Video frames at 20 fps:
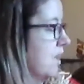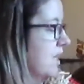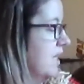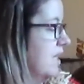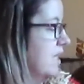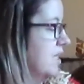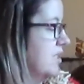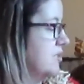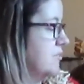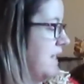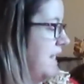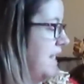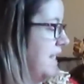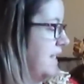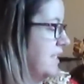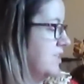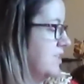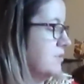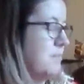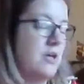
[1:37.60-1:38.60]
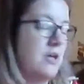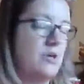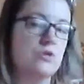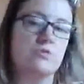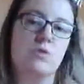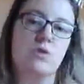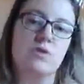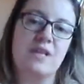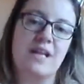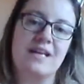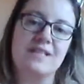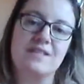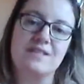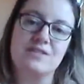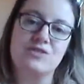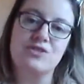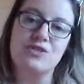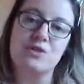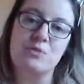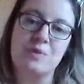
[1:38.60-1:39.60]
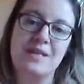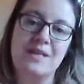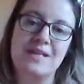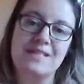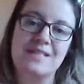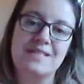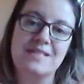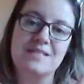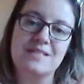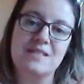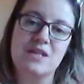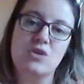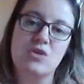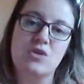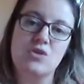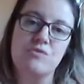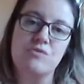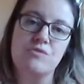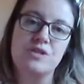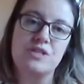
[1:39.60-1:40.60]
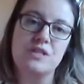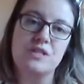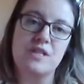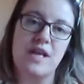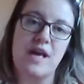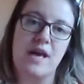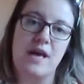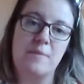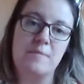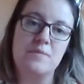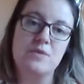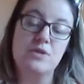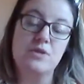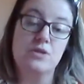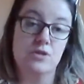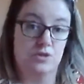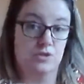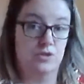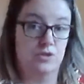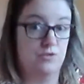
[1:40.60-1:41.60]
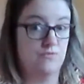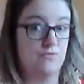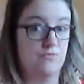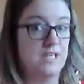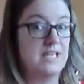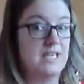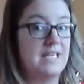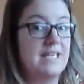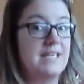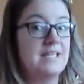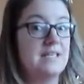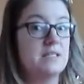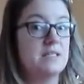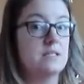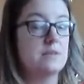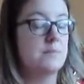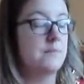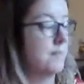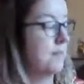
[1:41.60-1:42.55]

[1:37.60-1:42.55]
each page, because what that's doing is it's encouraging them to read.